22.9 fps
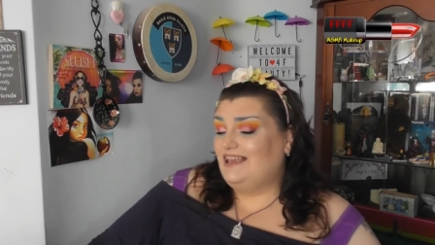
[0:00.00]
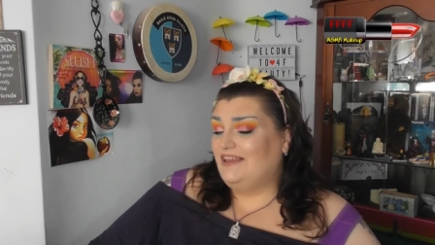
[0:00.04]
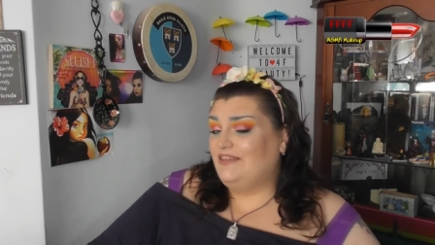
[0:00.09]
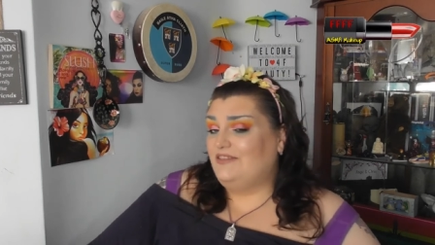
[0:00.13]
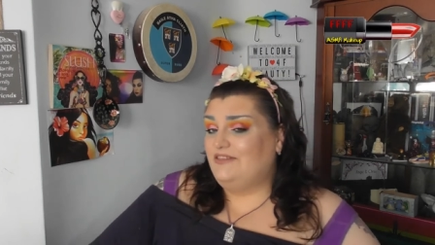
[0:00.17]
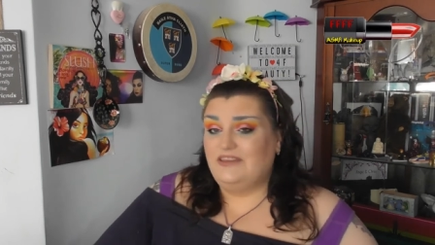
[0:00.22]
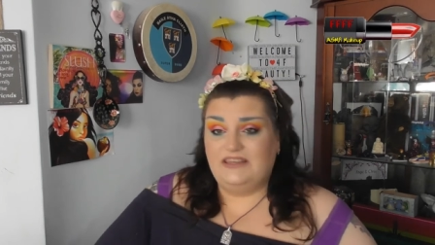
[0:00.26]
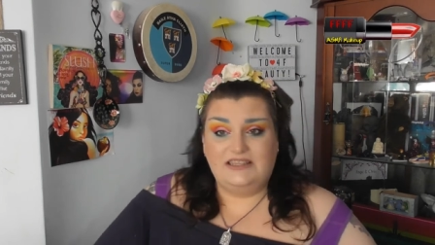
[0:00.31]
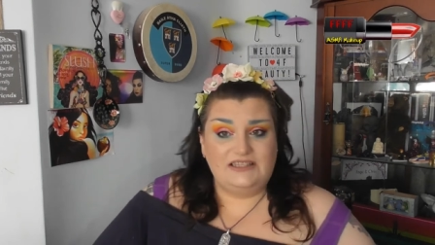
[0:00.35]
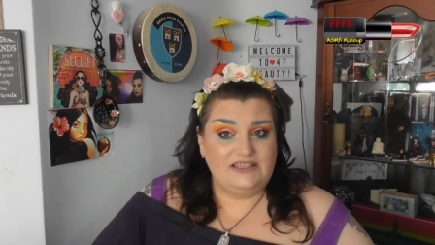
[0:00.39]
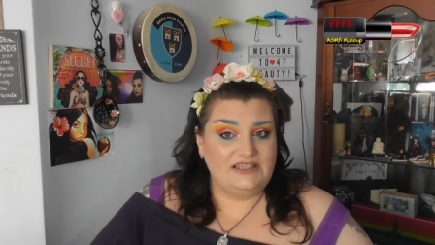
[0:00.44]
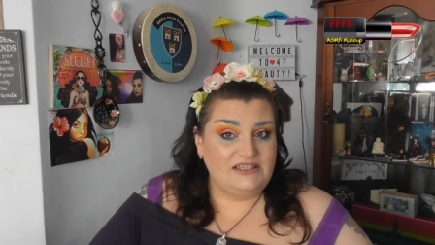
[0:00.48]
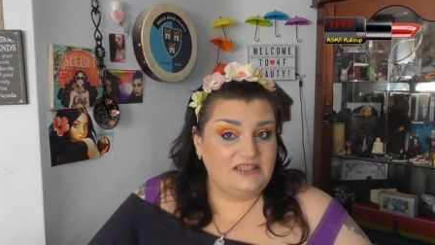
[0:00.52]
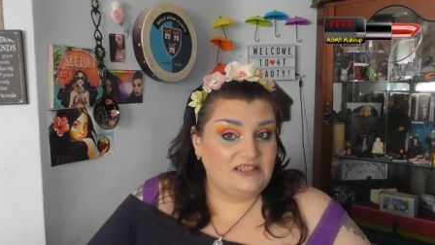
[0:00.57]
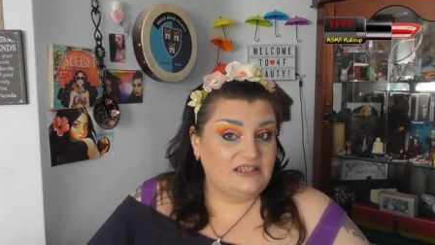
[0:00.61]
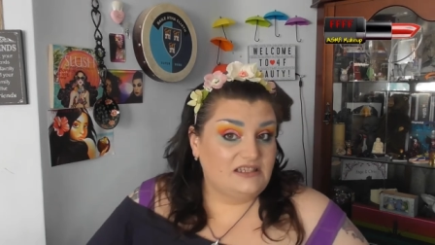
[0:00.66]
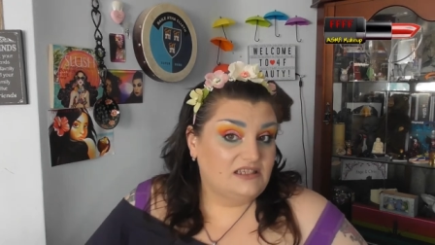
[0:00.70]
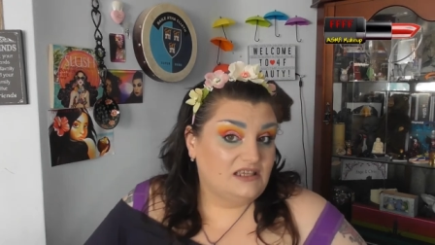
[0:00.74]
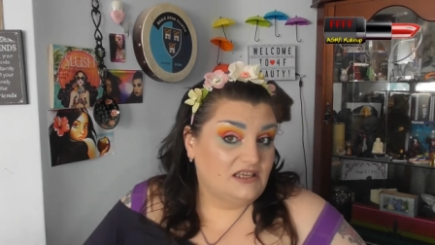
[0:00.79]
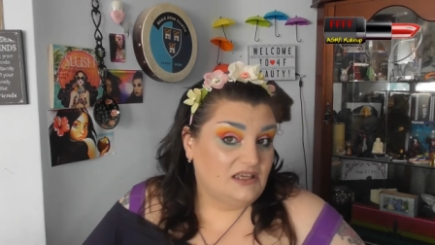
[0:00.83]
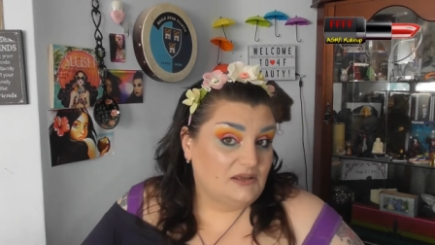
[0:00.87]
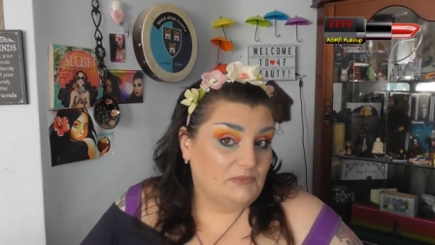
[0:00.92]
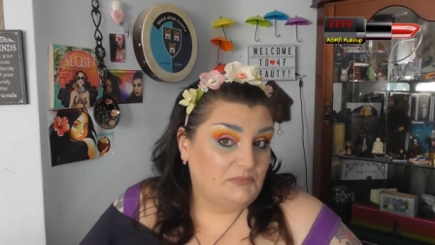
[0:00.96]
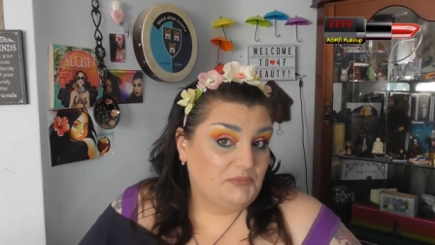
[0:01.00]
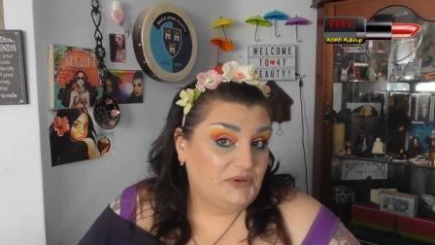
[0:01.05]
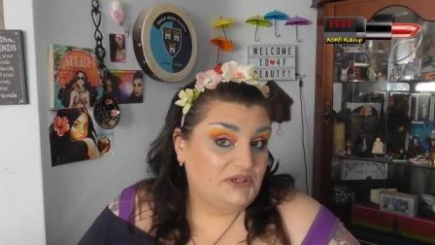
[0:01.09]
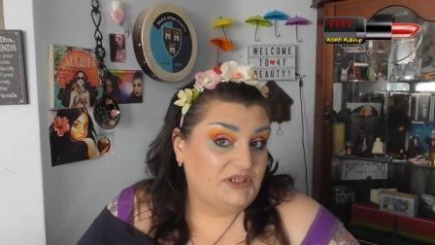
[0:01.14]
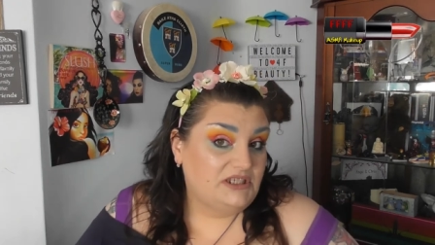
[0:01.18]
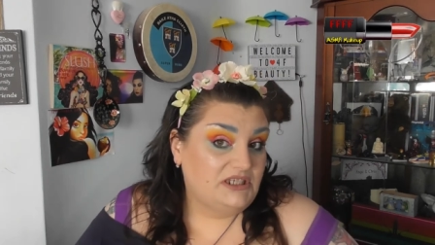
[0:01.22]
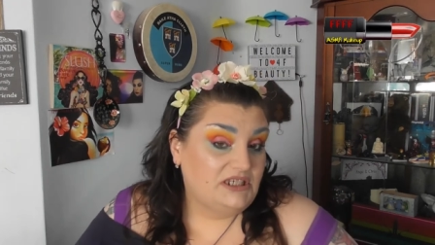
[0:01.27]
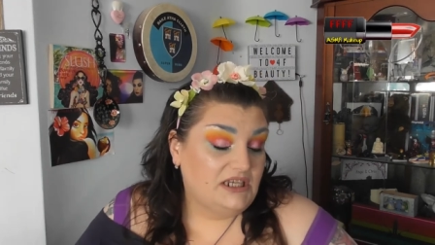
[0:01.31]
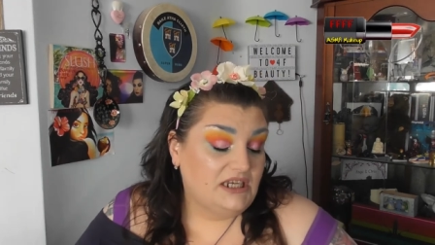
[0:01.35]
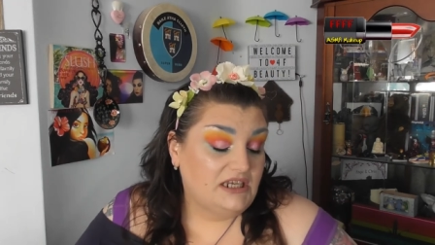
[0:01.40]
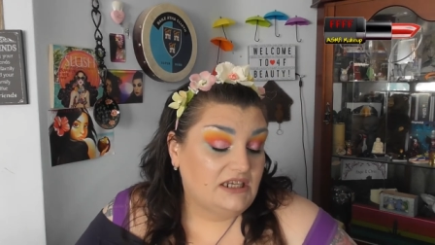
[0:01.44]
this
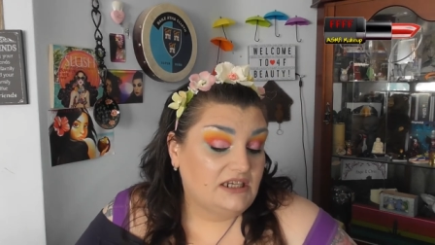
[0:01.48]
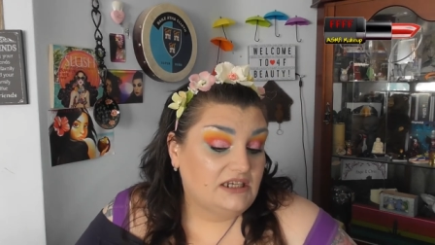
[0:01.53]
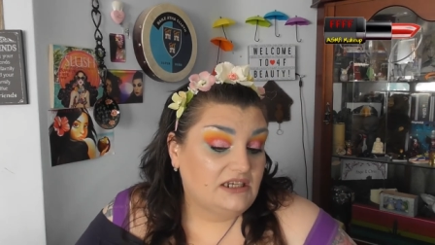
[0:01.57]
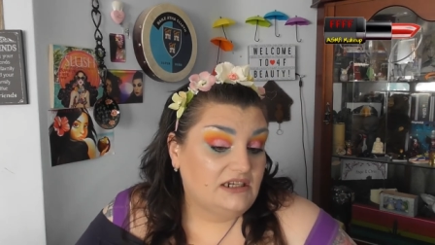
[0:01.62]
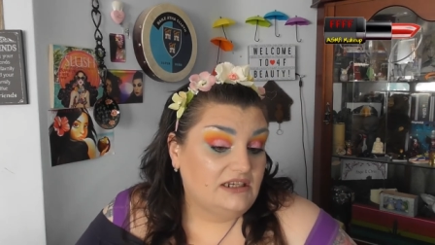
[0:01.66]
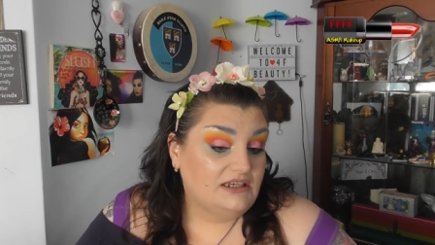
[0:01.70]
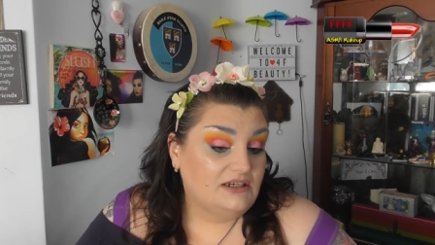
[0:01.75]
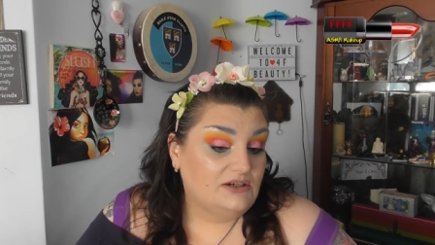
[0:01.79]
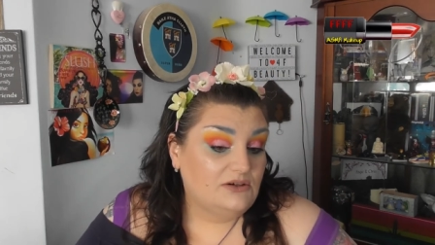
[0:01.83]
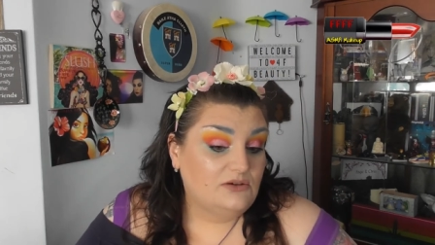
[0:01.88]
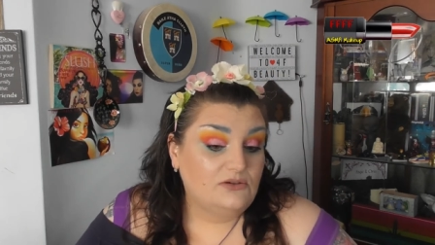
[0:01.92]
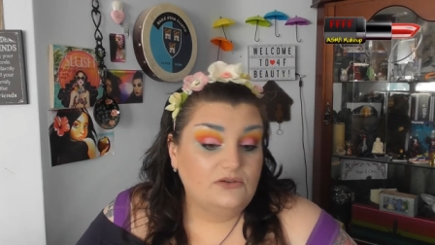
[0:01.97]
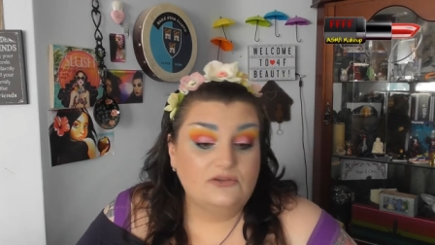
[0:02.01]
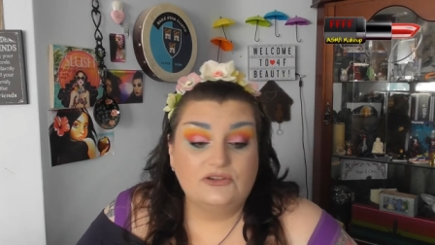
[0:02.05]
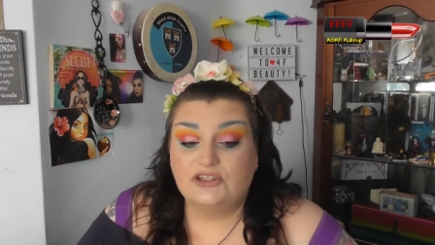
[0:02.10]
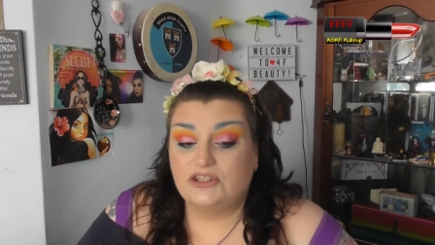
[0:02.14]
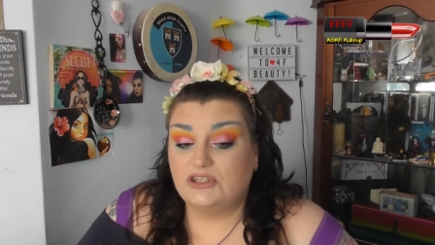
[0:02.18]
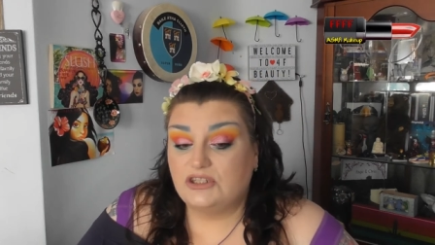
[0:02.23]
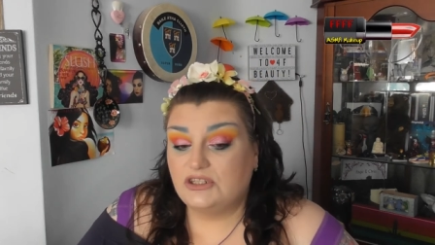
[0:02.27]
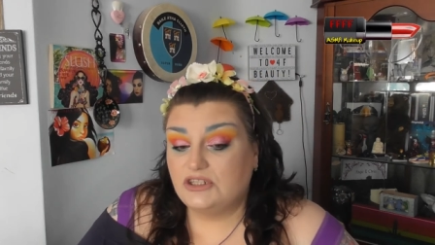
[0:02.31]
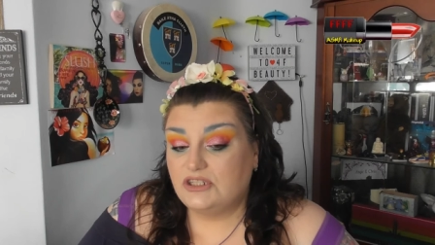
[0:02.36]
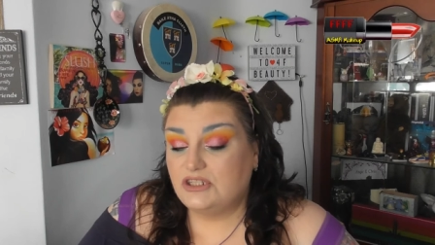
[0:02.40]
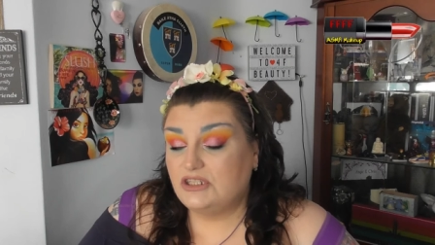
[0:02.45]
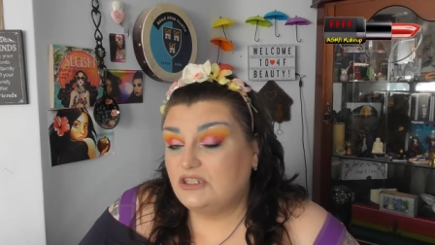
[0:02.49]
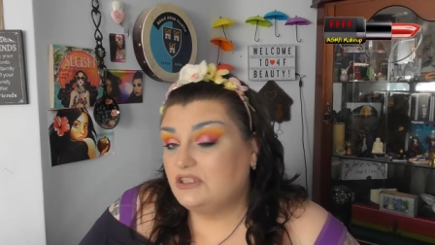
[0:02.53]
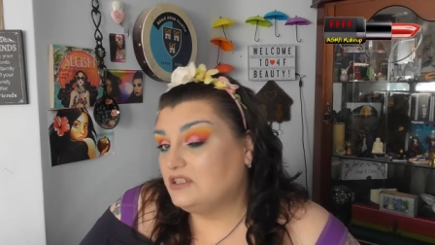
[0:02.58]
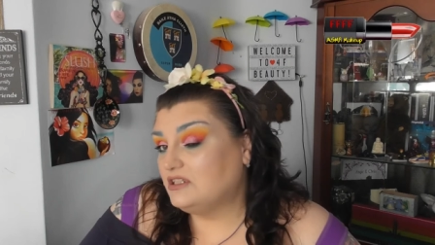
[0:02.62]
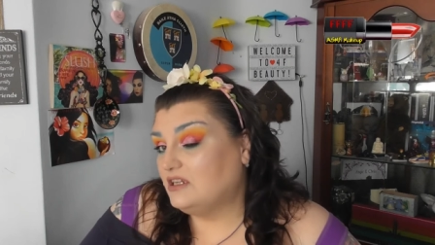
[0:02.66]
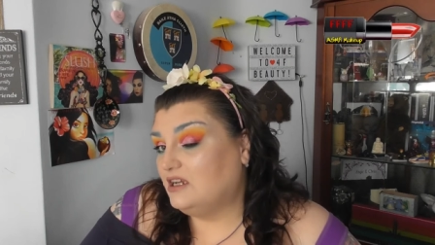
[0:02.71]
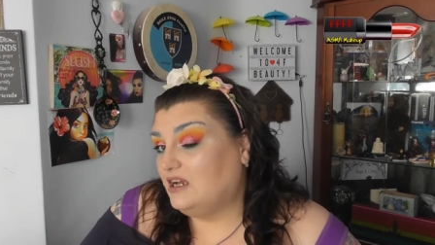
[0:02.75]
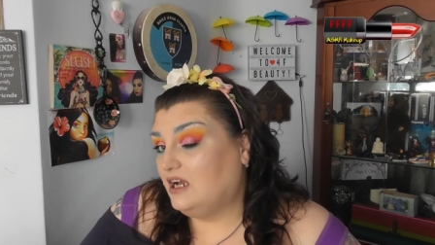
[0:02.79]
particularly gorgeous,